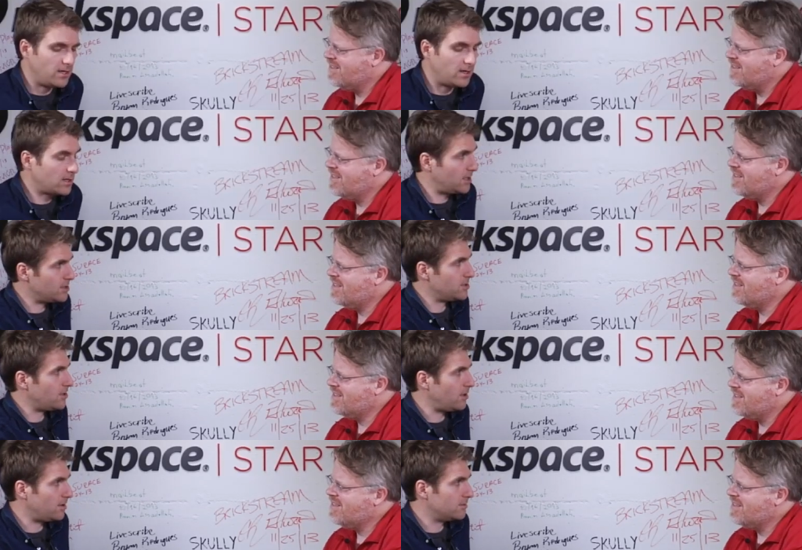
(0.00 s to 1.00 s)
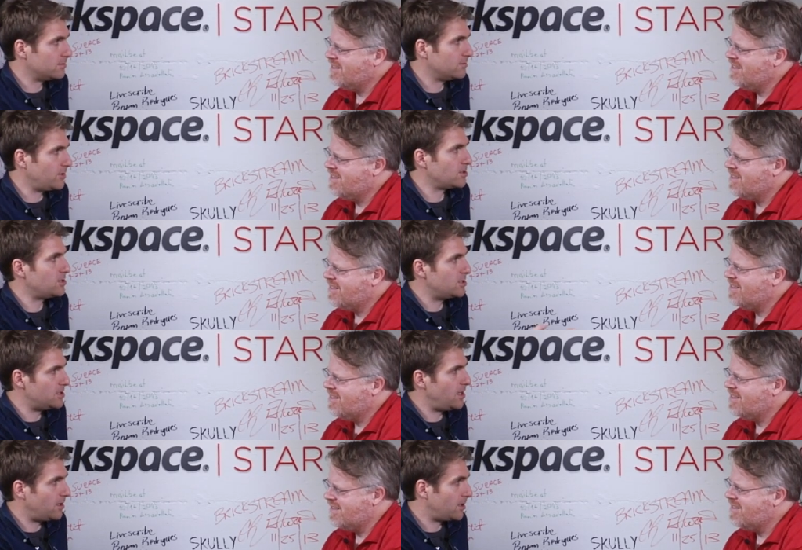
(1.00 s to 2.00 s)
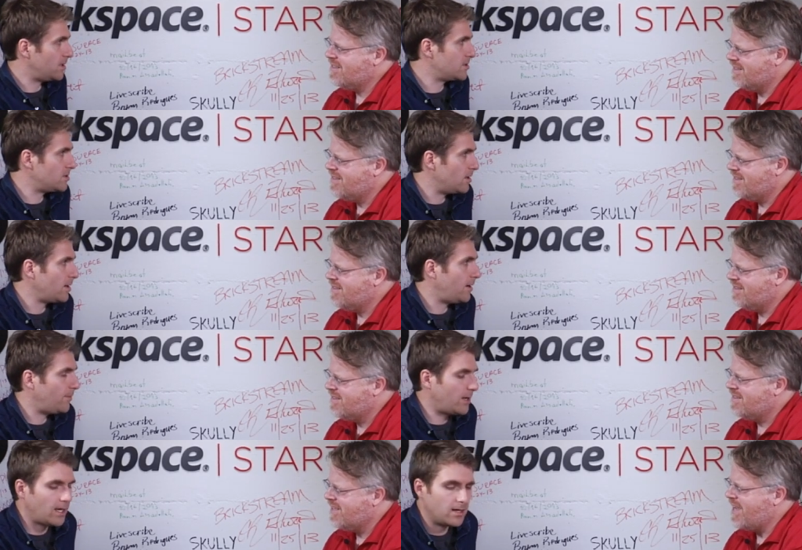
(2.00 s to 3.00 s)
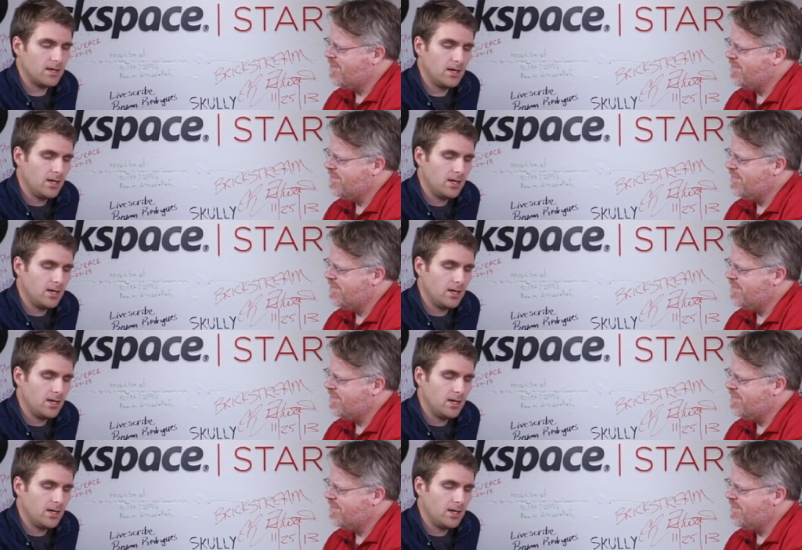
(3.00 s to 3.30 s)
Speaker 1: dollars on Kickstarter. We actually just ended a Kickstarter campaign. Yeah.